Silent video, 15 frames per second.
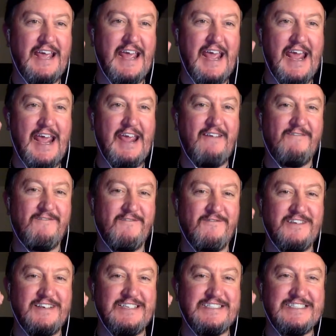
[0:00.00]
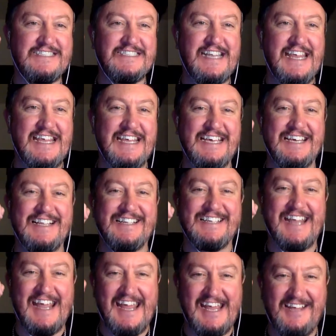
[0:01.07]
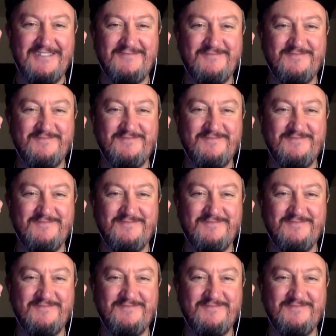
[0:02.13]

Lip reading: every single day.